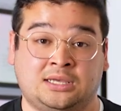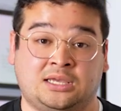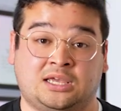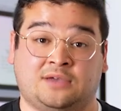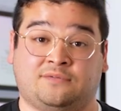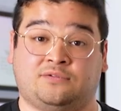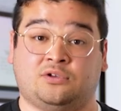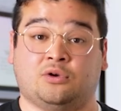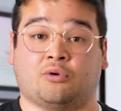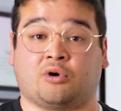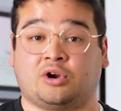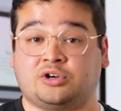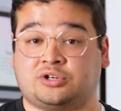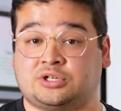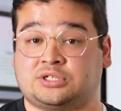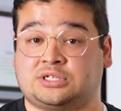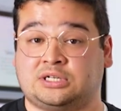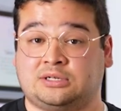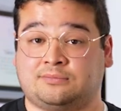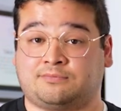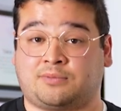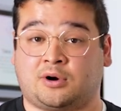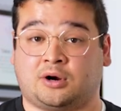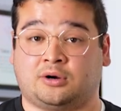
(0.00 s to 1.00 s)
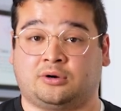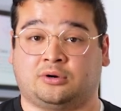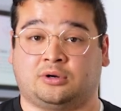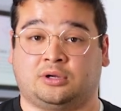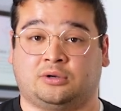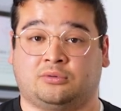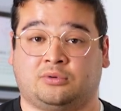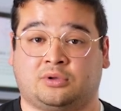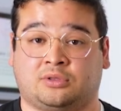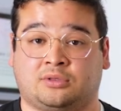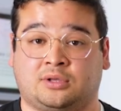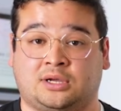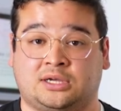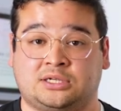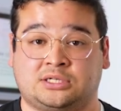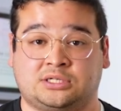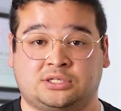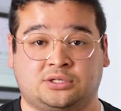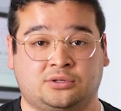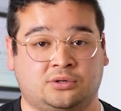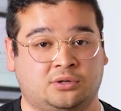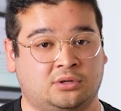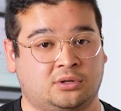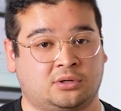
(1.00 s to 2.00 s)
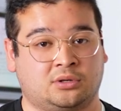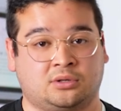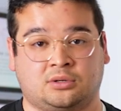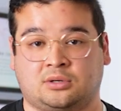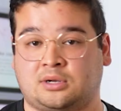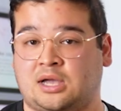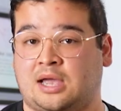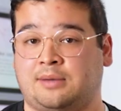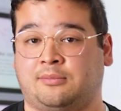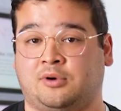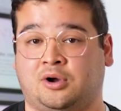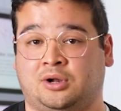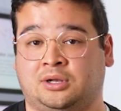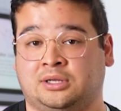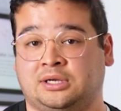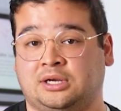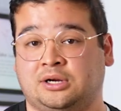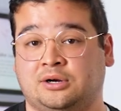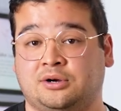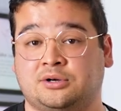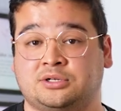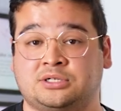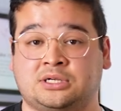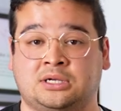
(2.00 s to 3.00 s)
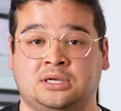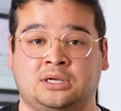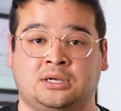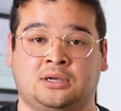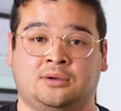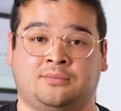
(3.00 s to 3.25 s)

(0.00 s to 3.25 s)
If you are interested in partnering with us, I'm all ears.